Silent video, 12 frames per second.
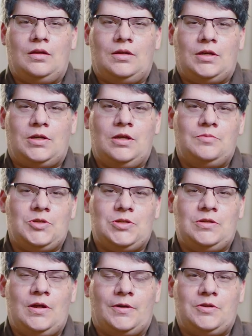and I came to
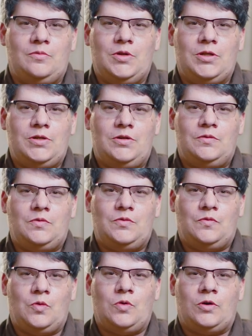see Dr. Miller
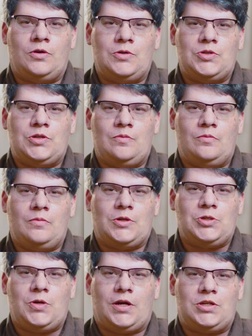for some
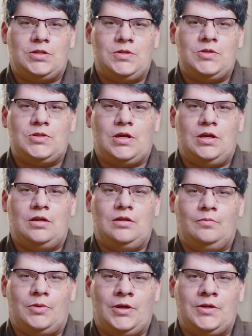extractions and
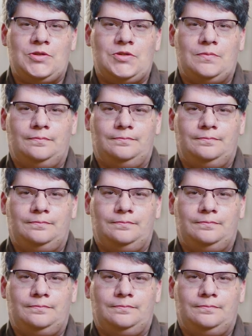implants.